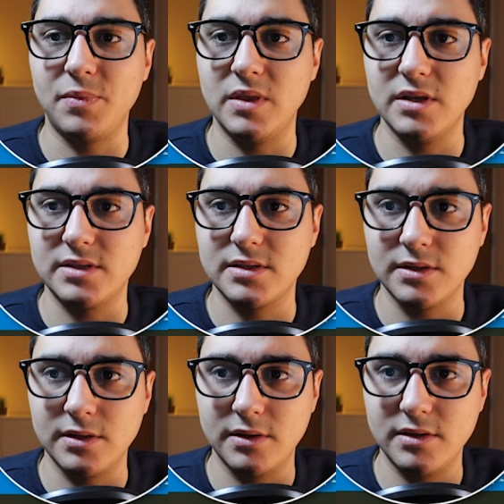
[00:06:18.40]
this
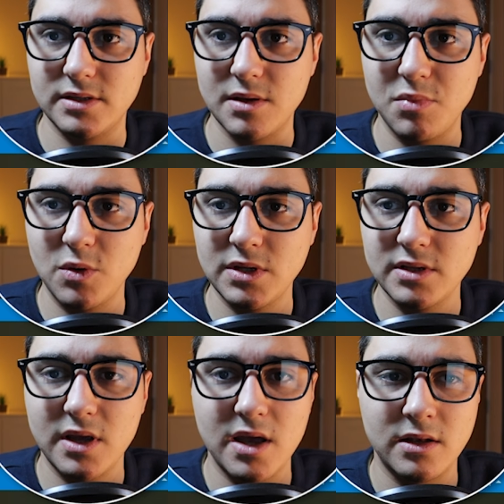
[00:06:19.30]

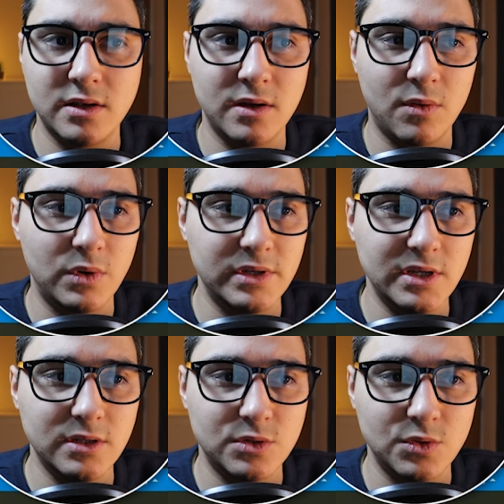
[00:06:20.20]
component, and we'll
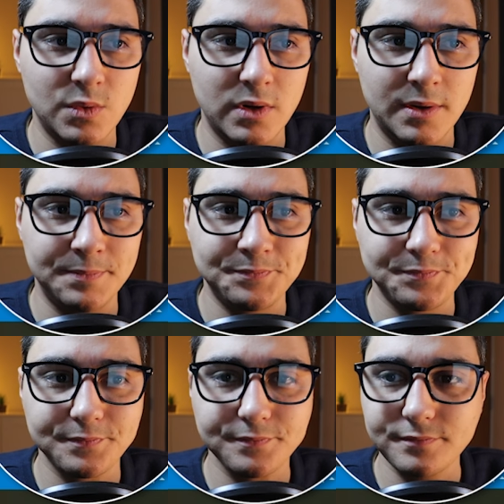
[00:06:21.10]
need to
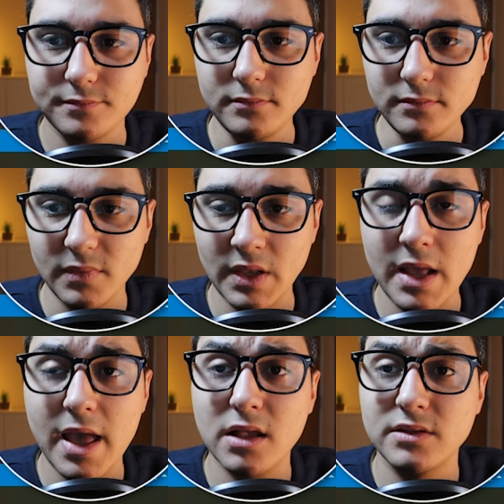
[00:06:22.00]

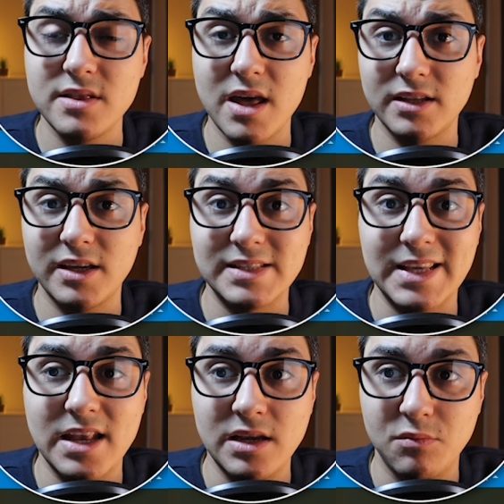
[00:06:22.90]
add that
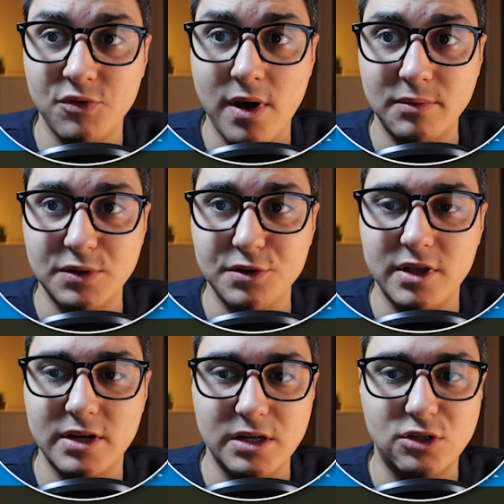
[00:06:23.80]
cascading parameter
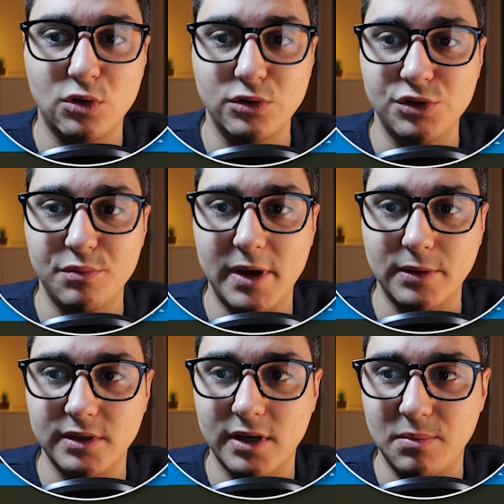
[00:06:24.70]
that I told you
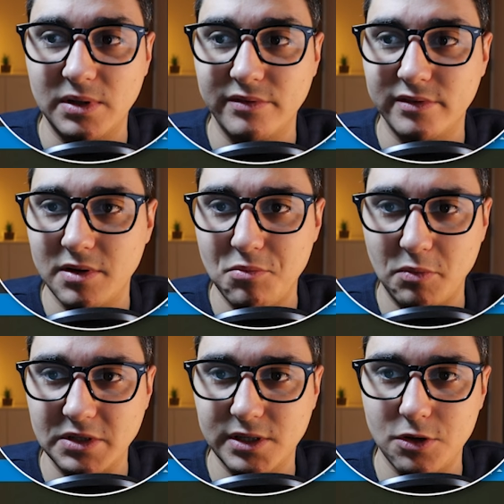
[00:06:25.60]
about a couple of
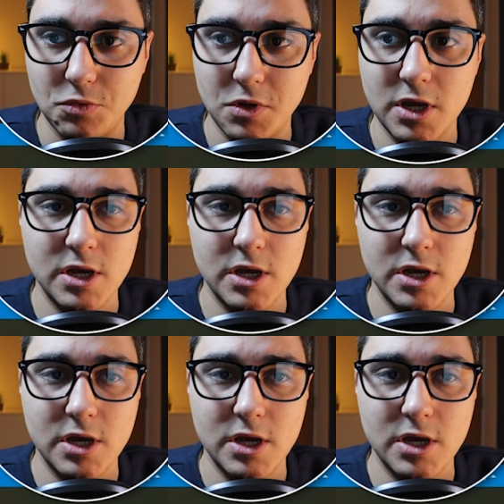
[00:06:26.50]
moments ago.